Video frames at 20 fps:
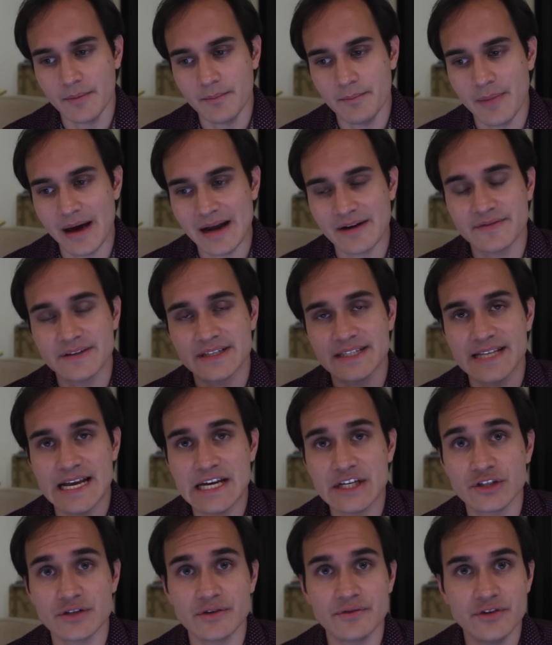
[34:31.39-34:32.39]

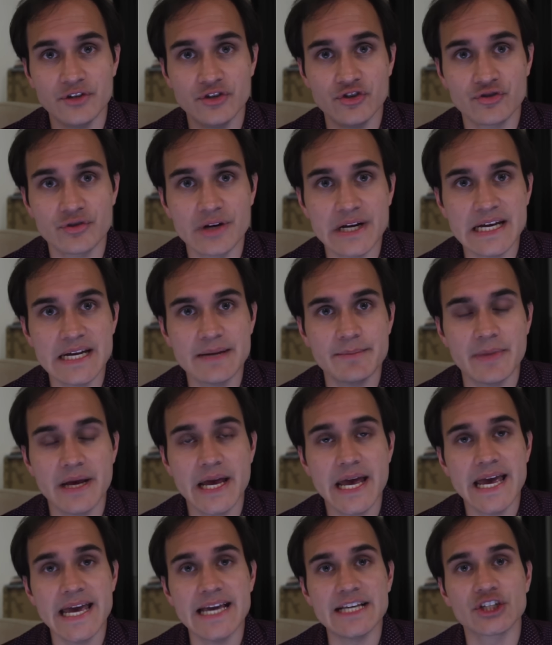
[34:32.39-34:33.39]
manifestation of the dream
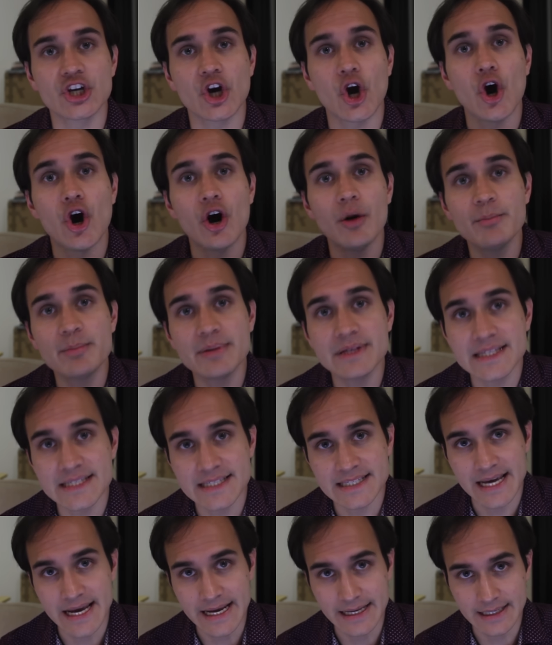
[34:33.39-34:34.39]
is
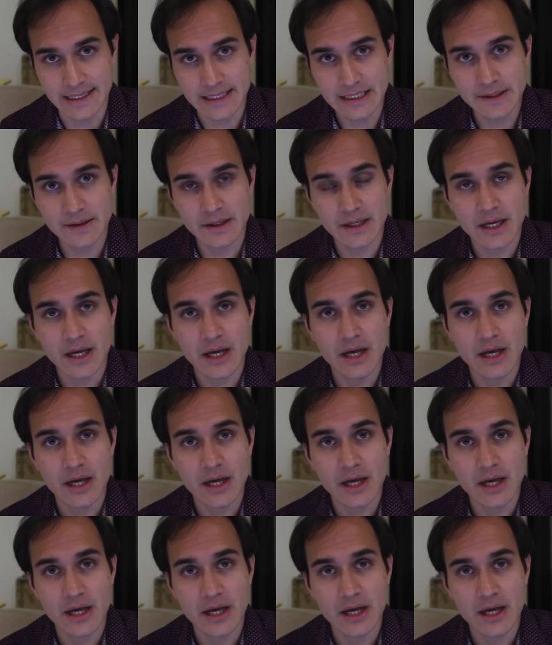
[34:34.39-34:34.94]
compensating